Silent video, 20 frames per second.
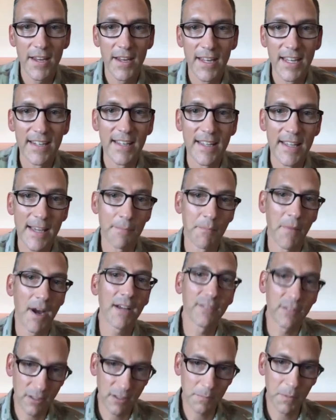need to hit
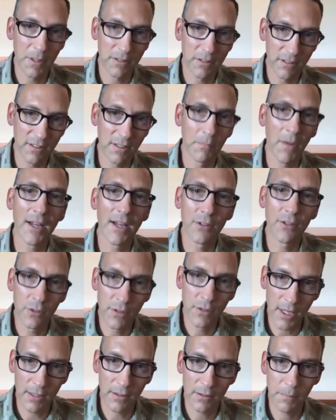my suspenses and my due
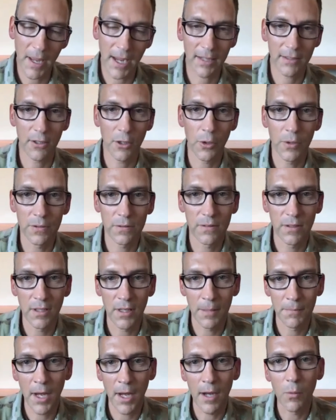dates back to
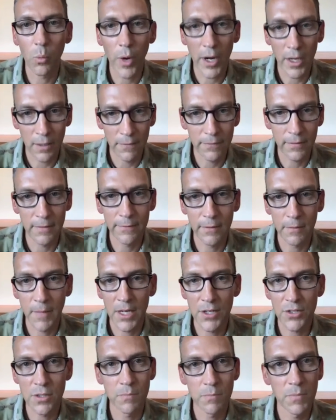OSD, I'm not waiting for
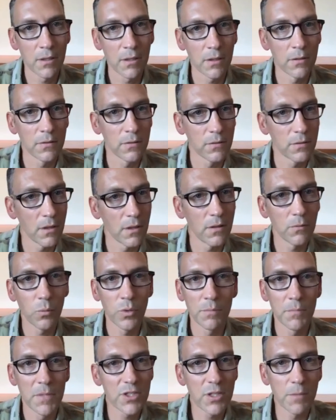information. Because
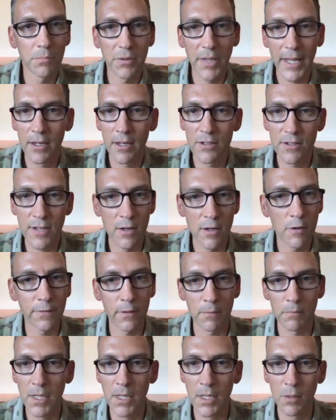when mission planners, I know
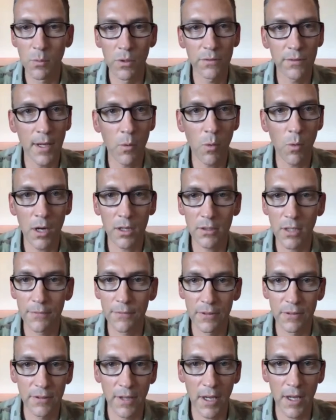for me, once I walked
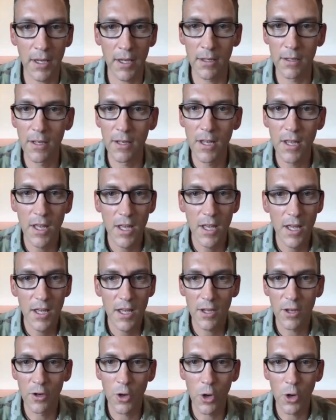off a site,
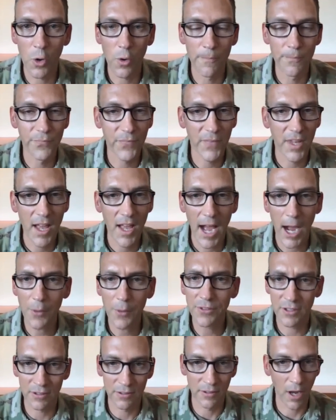I
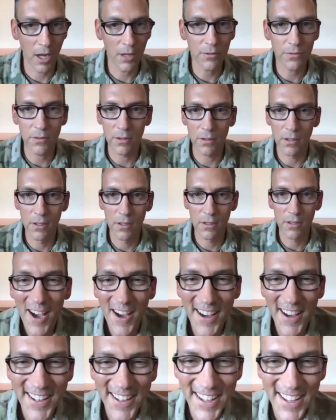was exhausted.
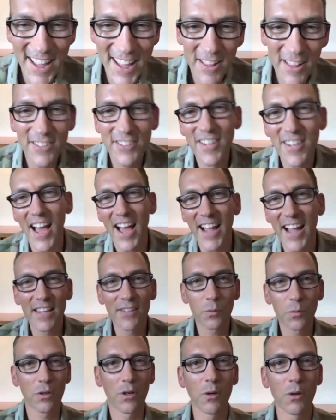And I
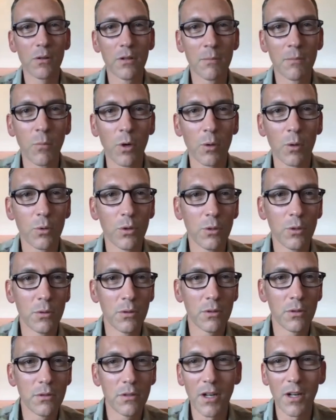guess we'll go a little more
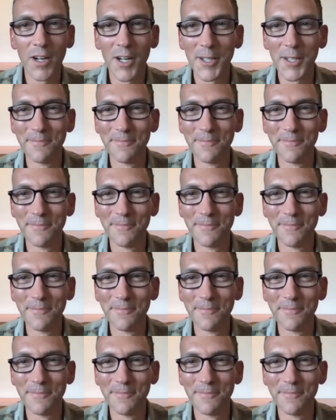woo-woo.